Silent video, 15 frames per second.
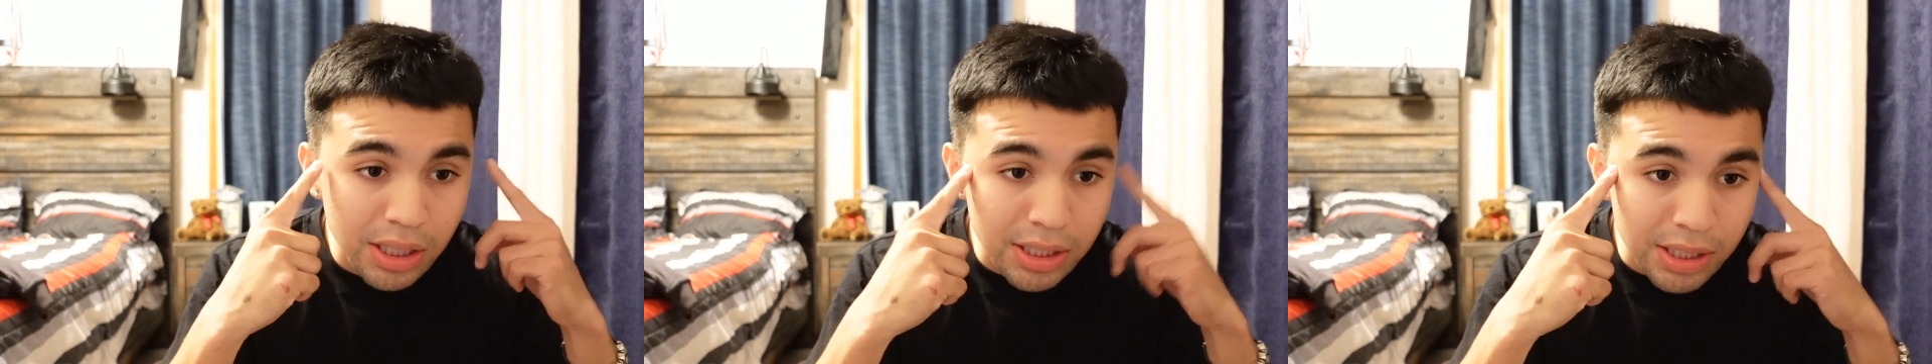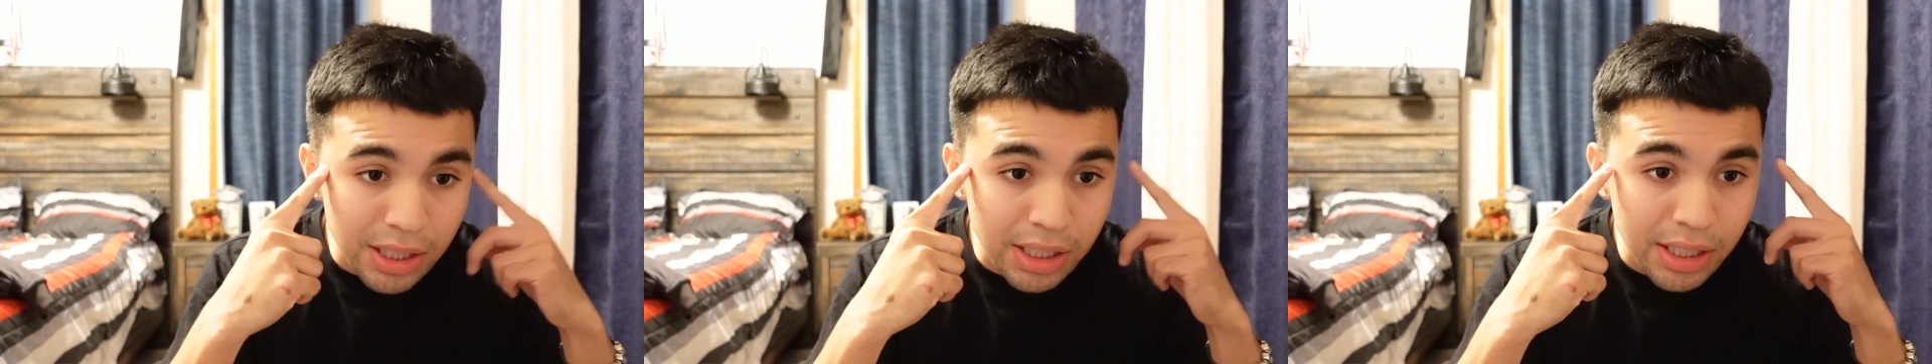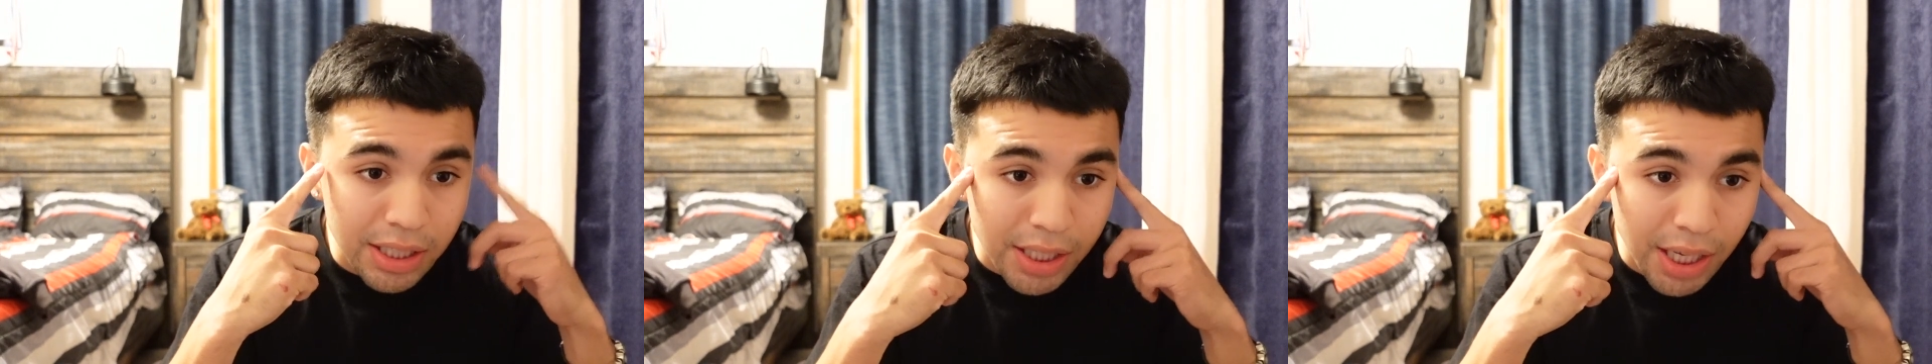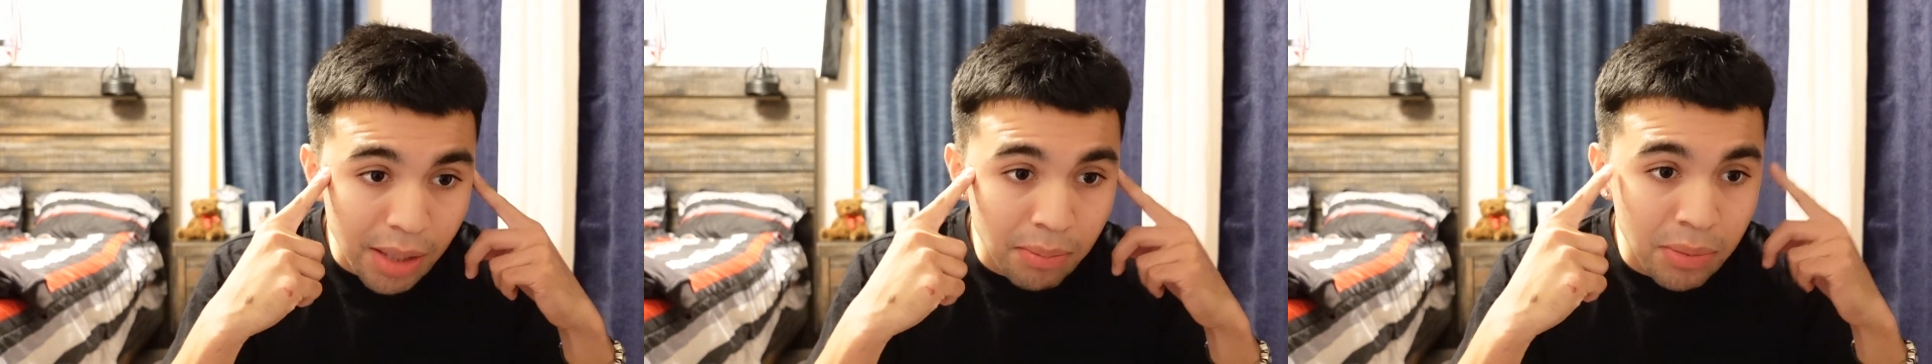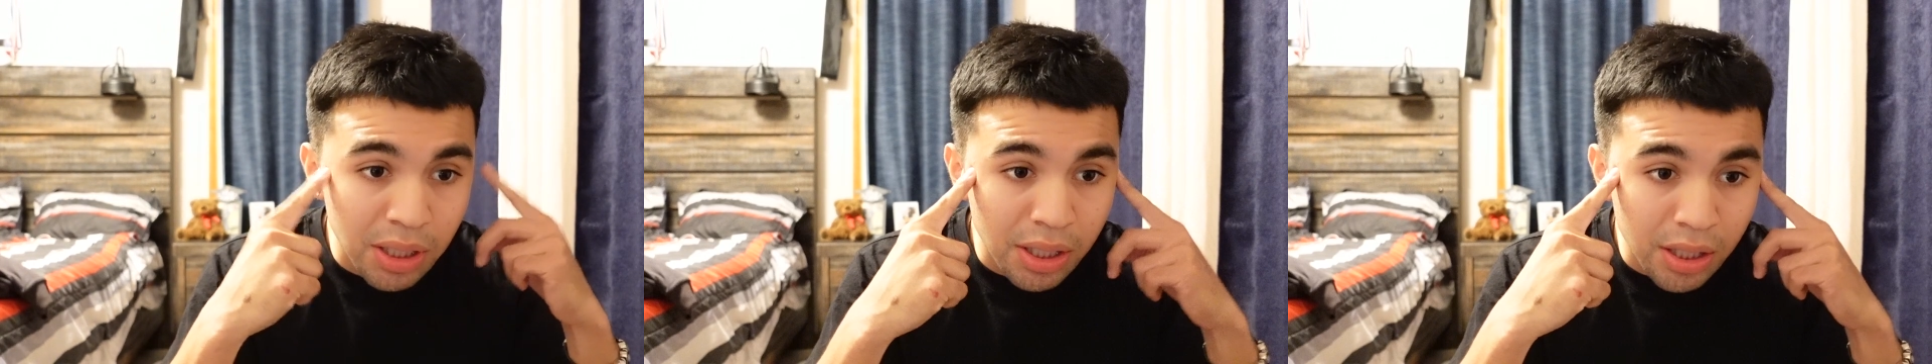is gonna
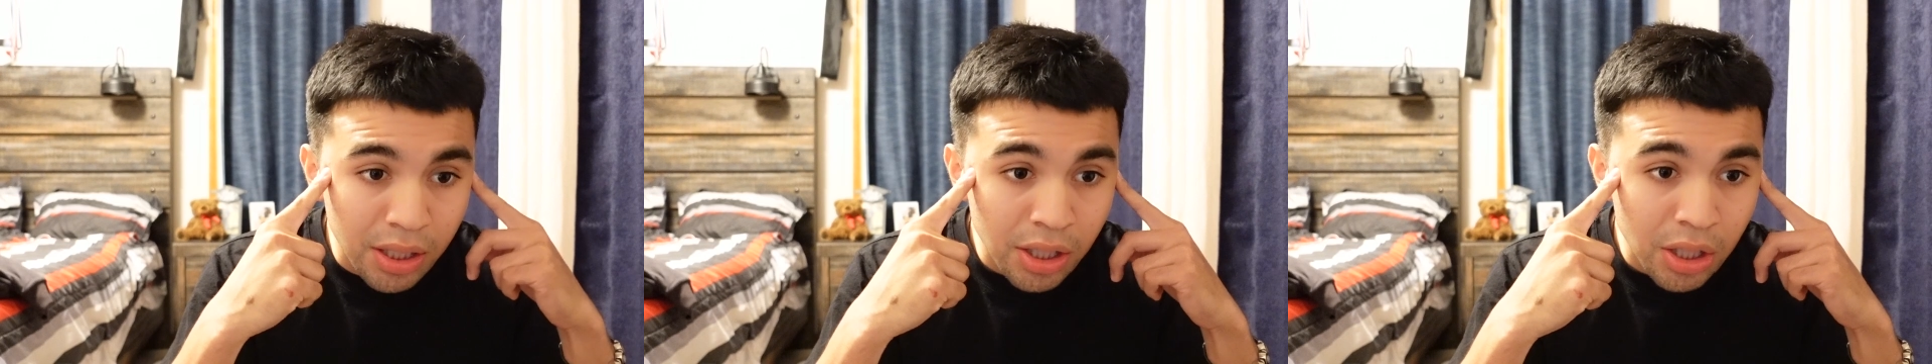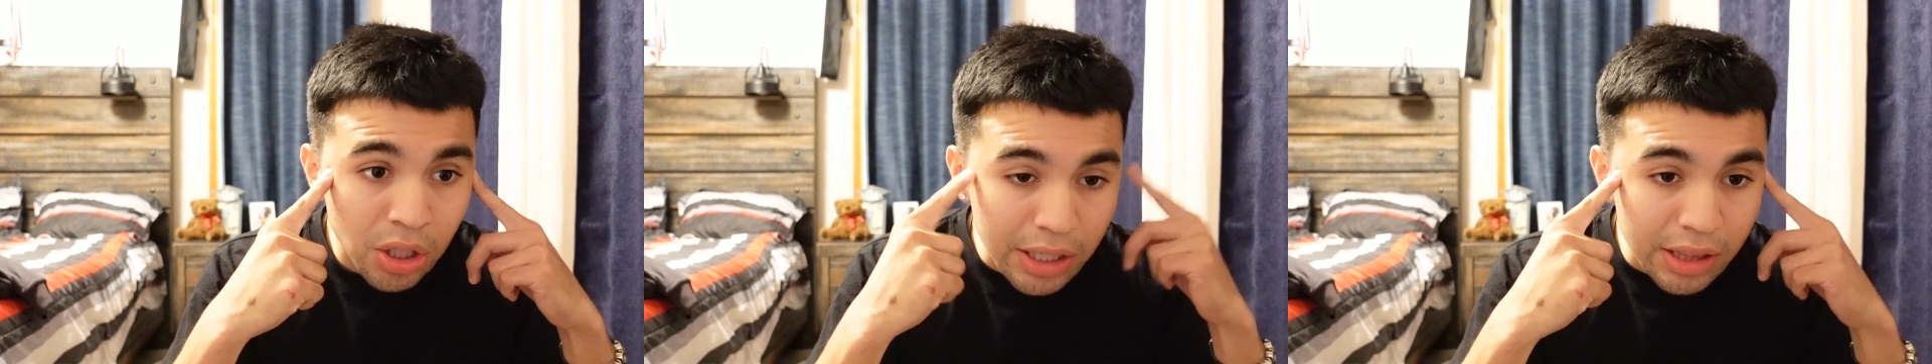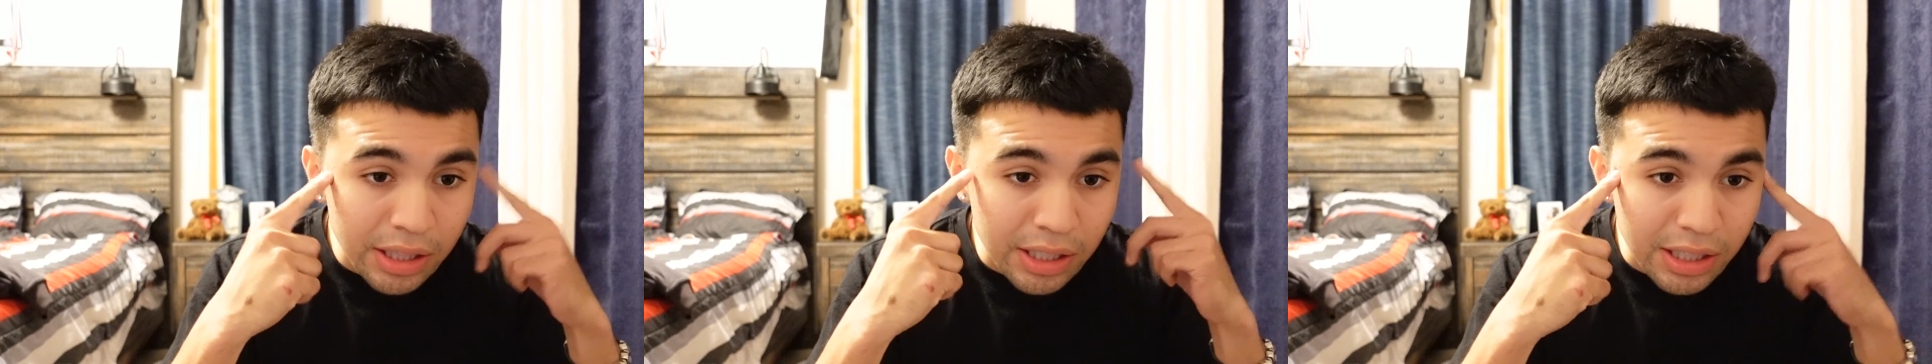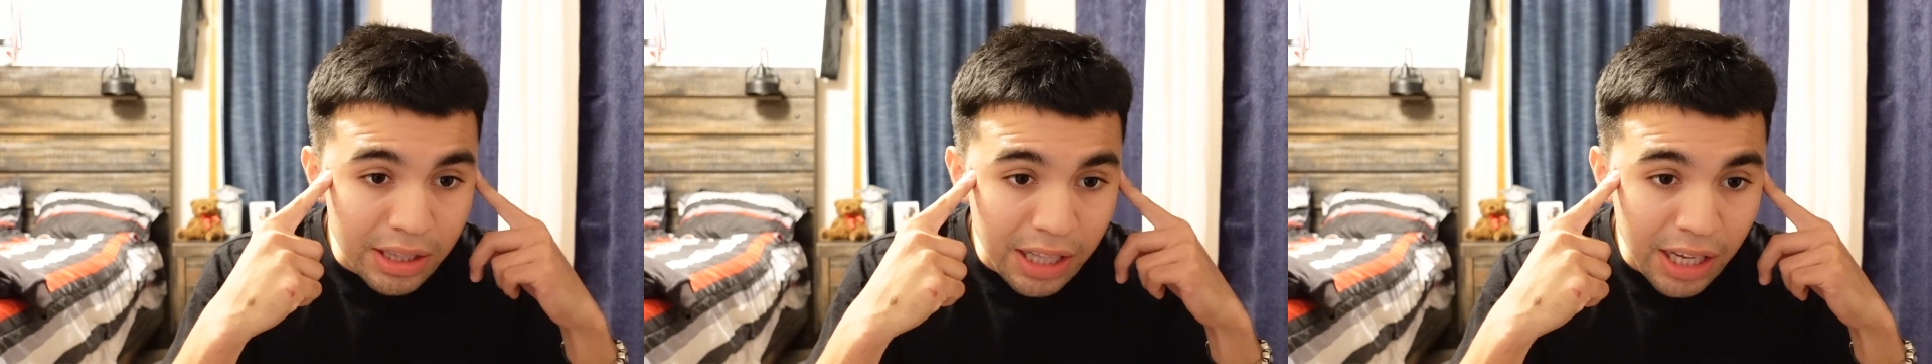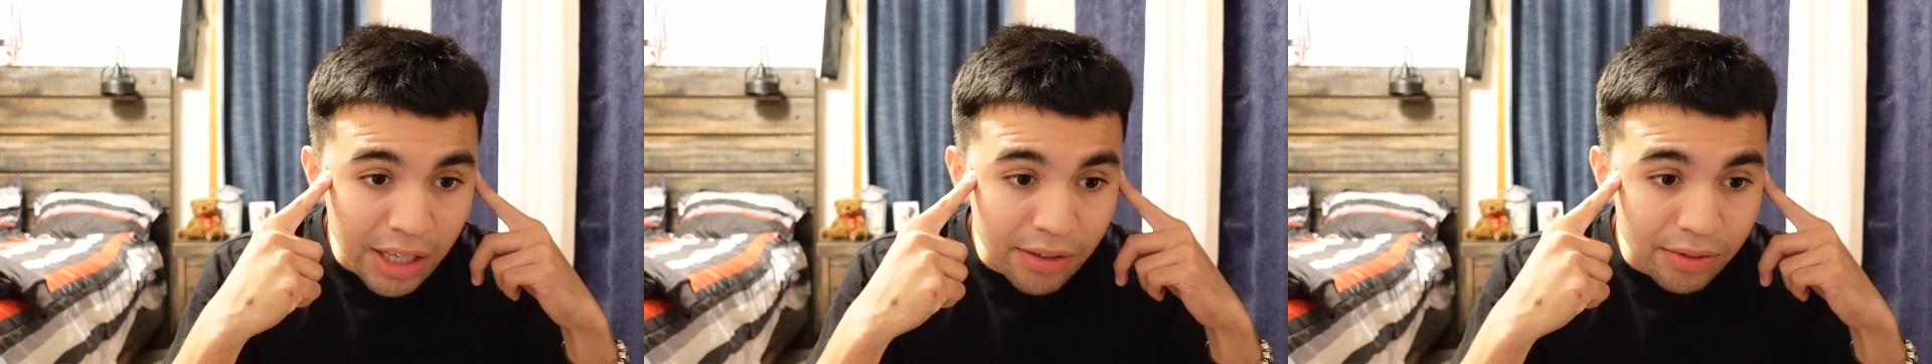get me through anything
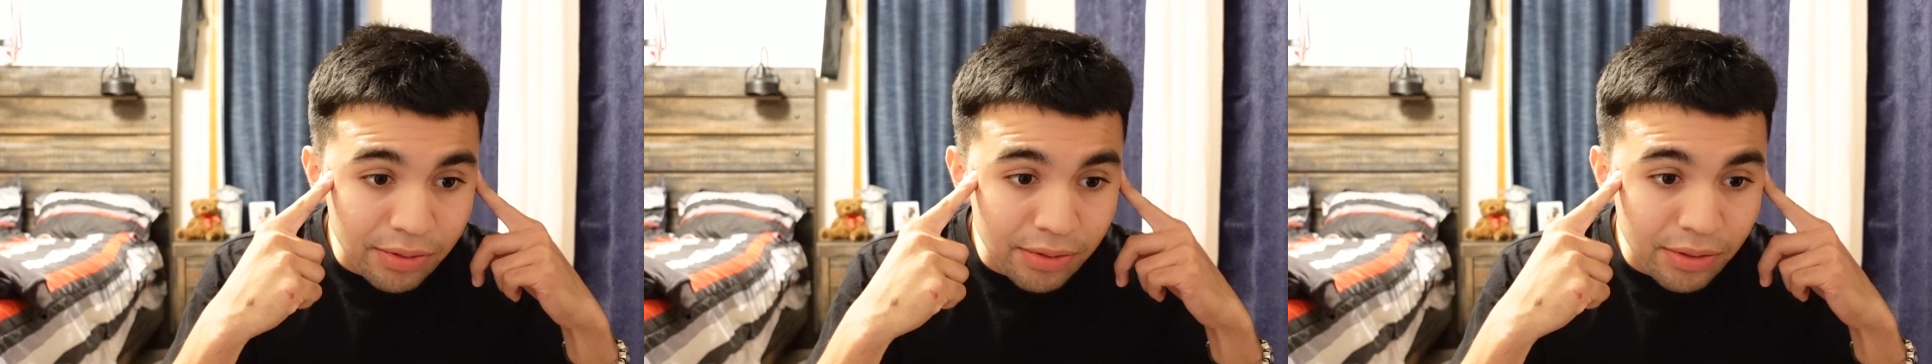in life.